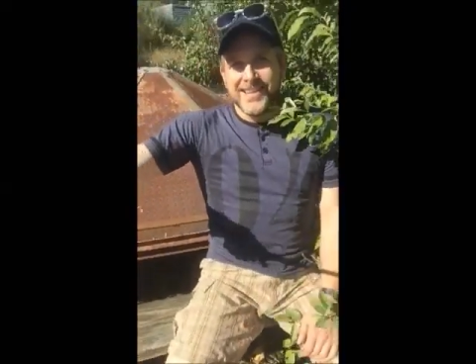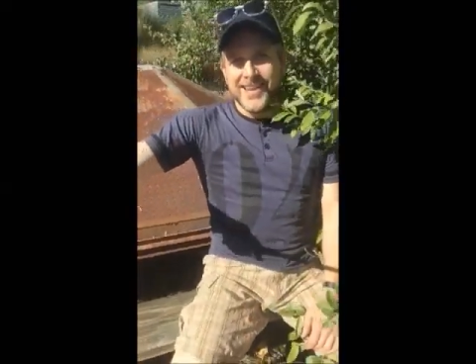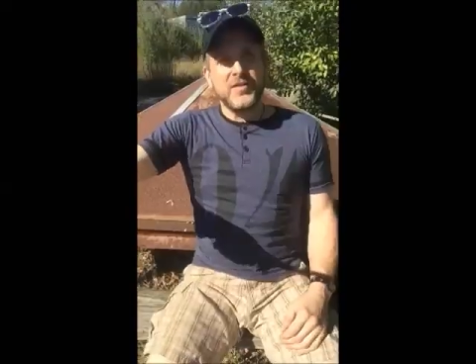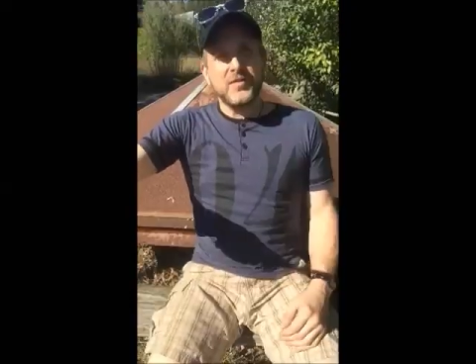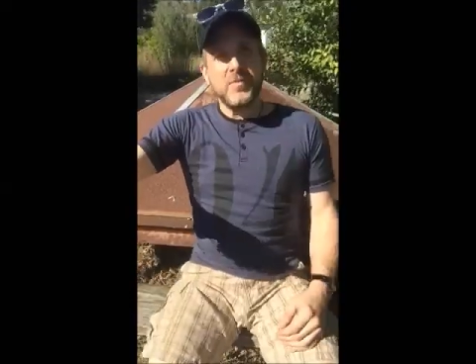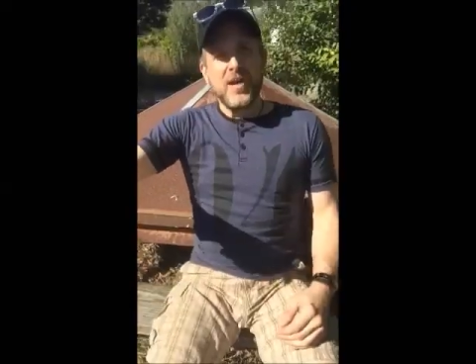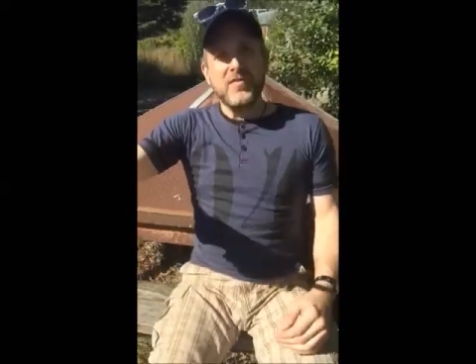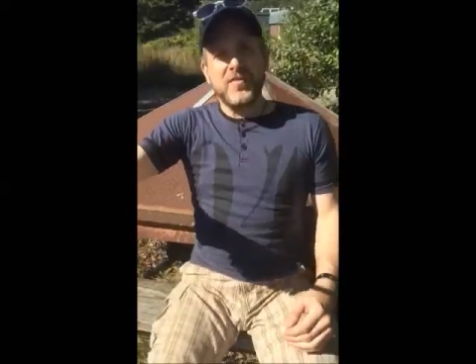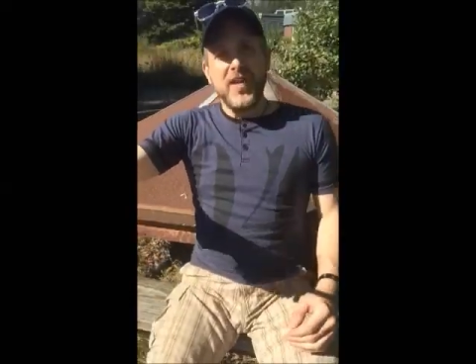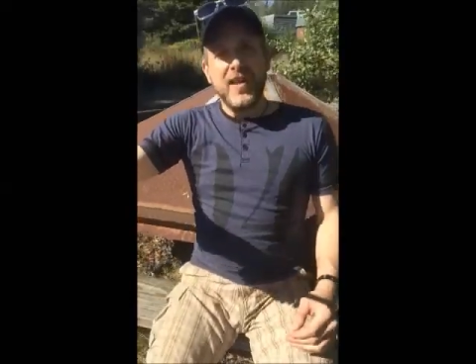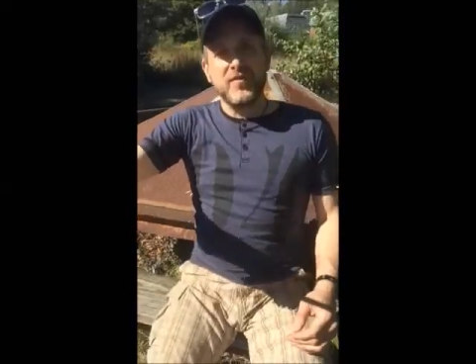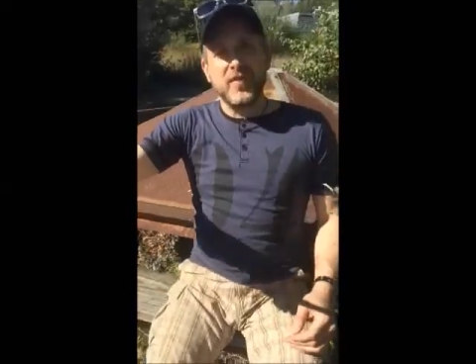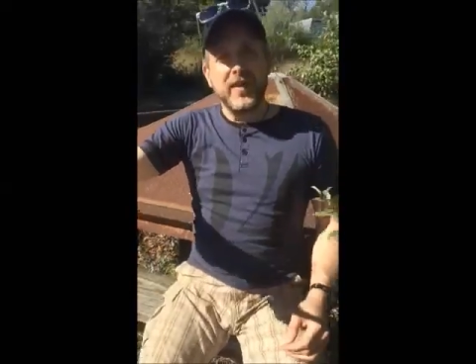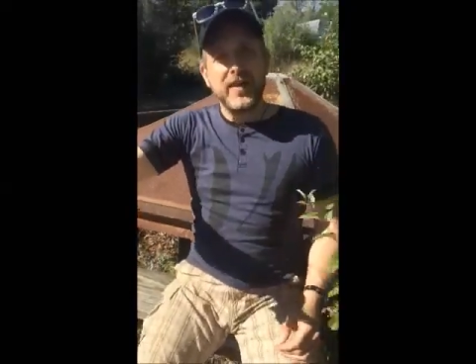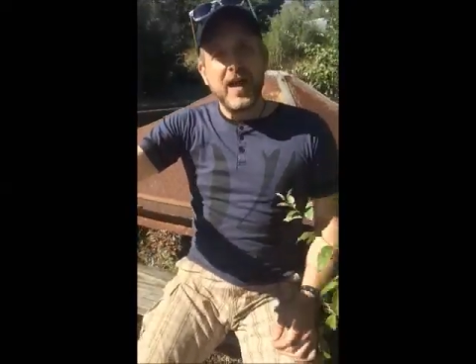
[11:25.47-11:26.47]
This is my
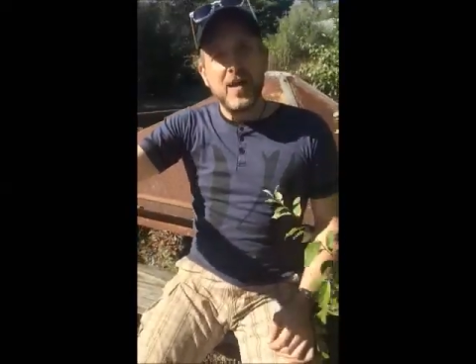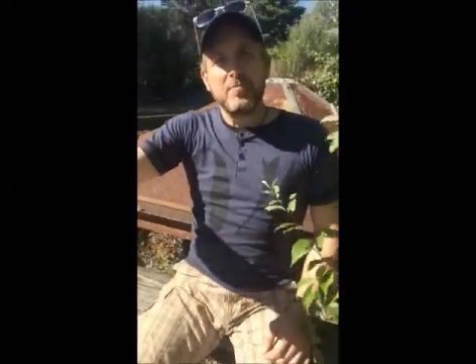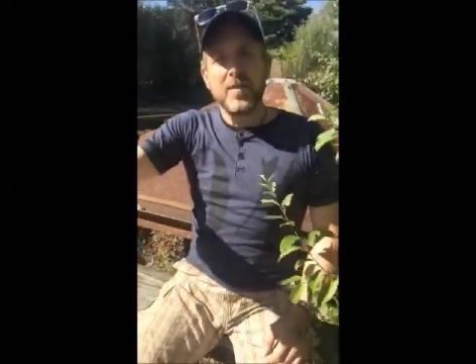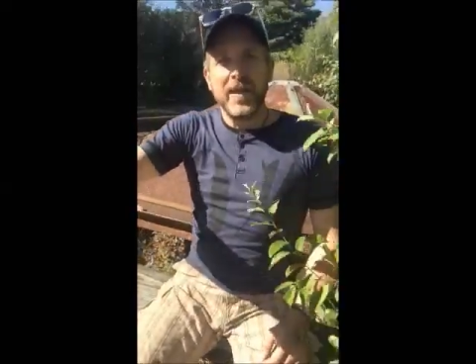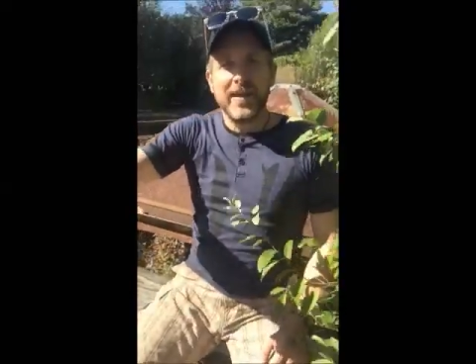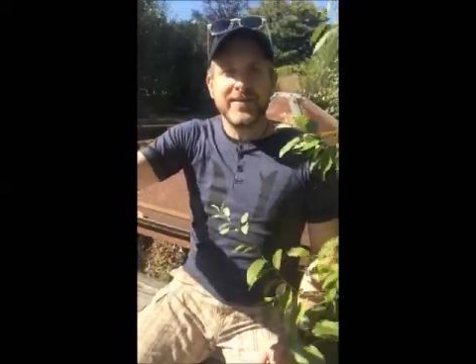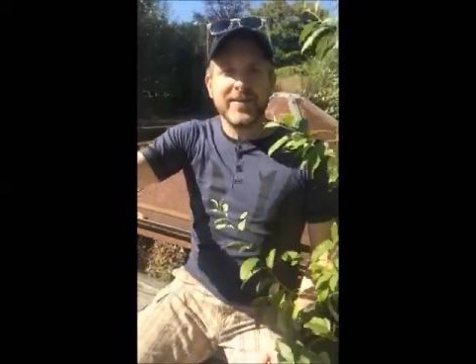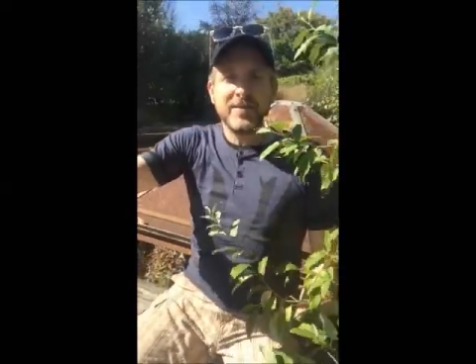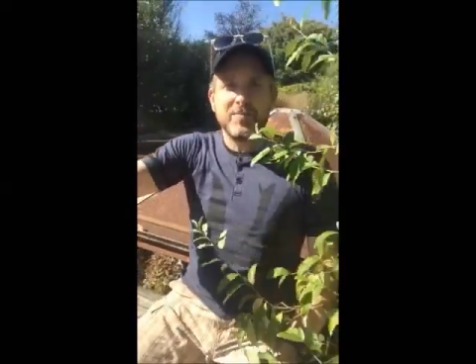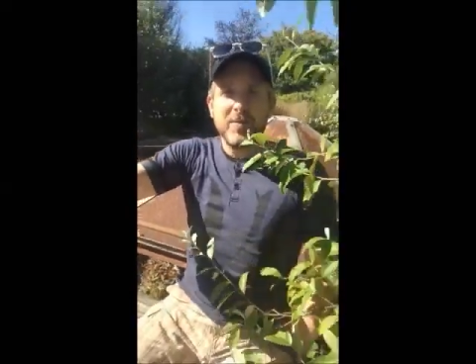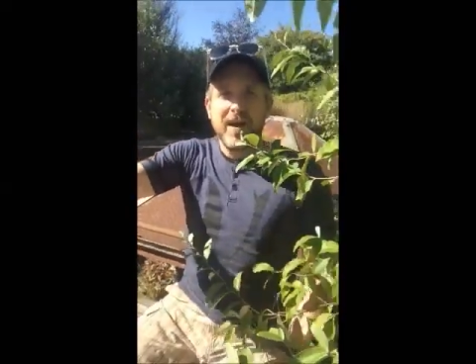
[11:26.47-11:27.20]
favorite abandoned